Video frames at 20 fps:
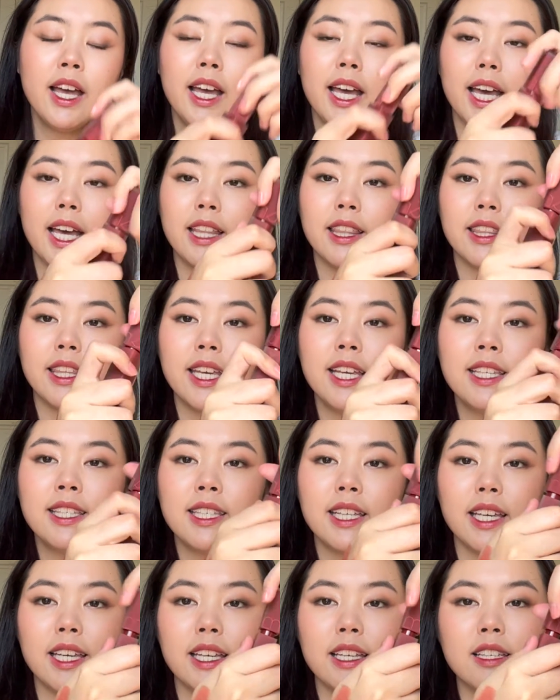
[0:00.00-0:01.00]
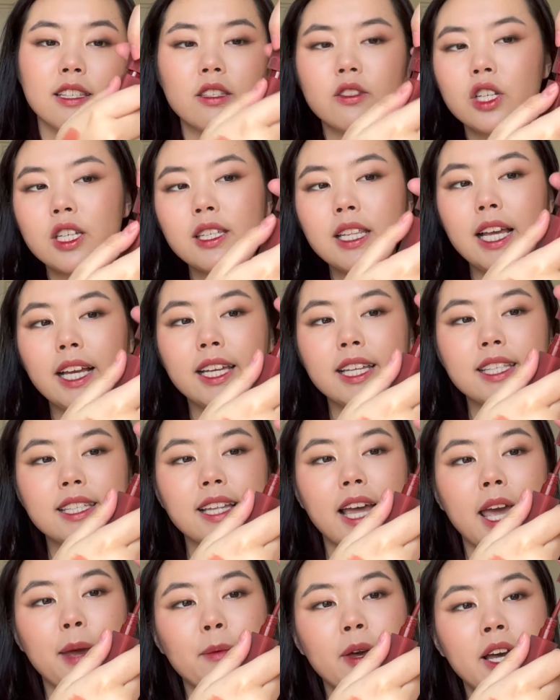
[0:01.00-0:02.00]
and this is just like its
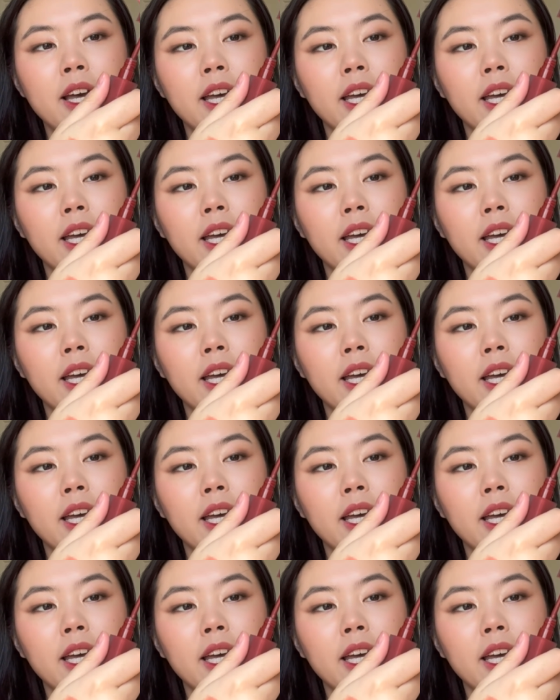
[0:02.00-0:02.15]
name.